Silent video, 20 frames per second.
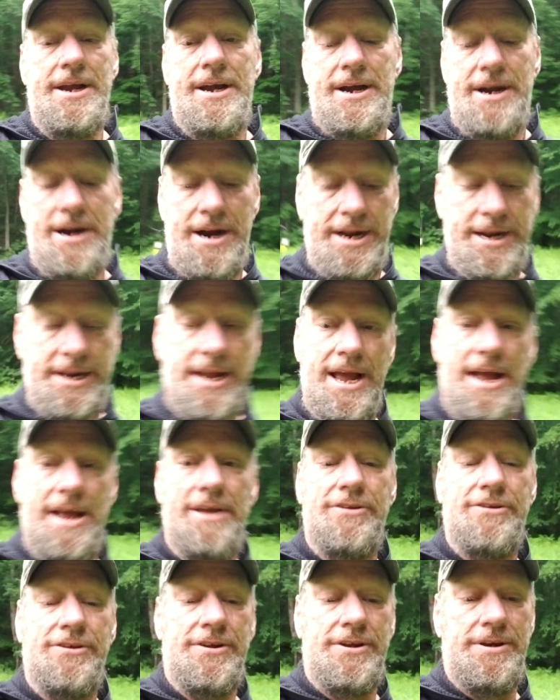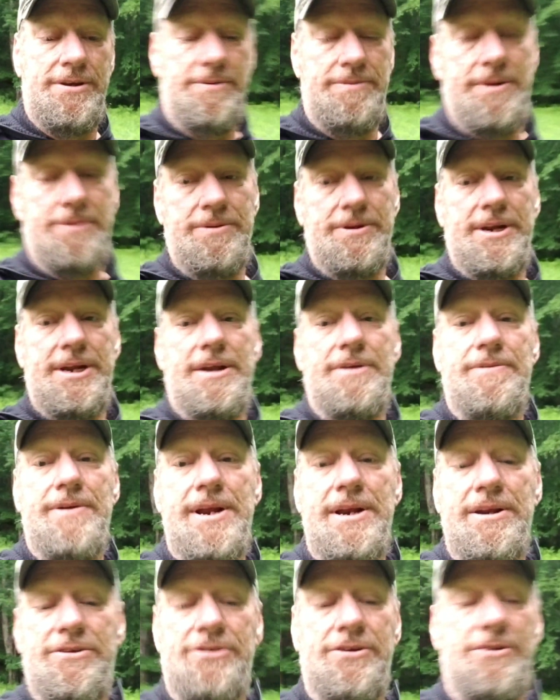All right, guys. Well, we're getting
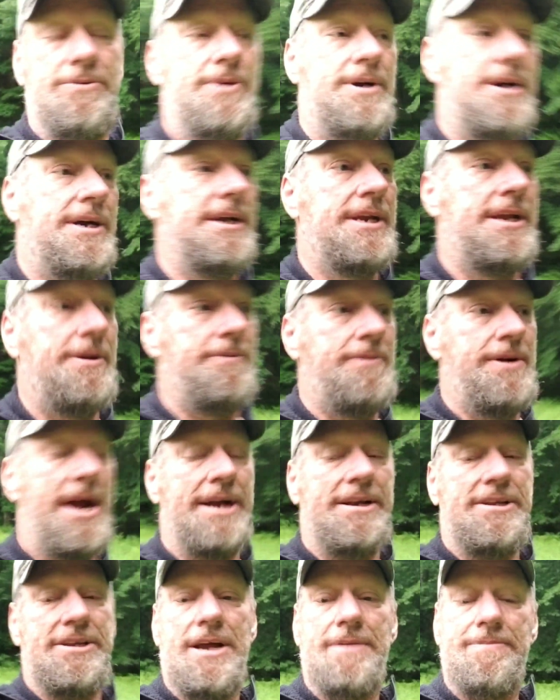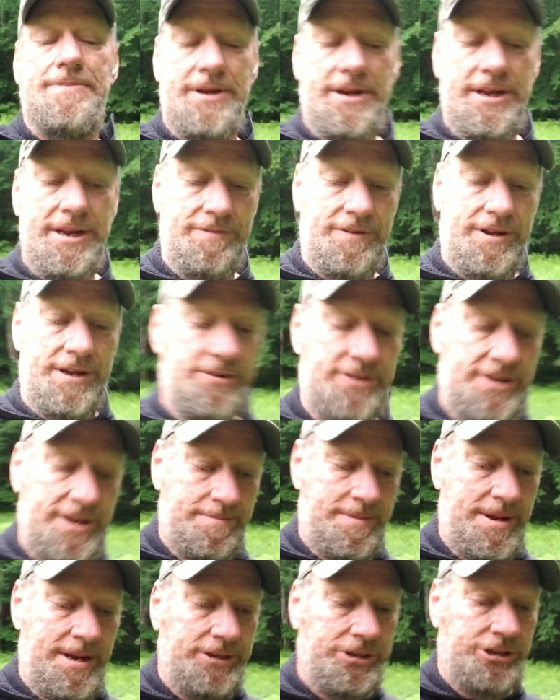ready to uh, get racked up and leave a
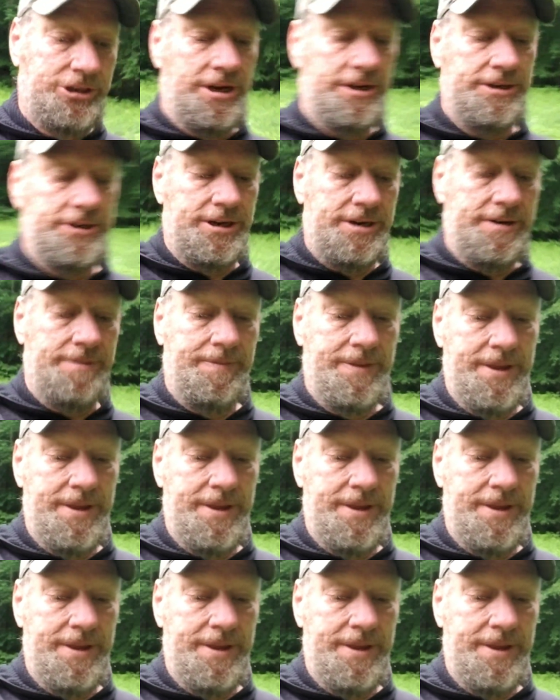10 mile shelter,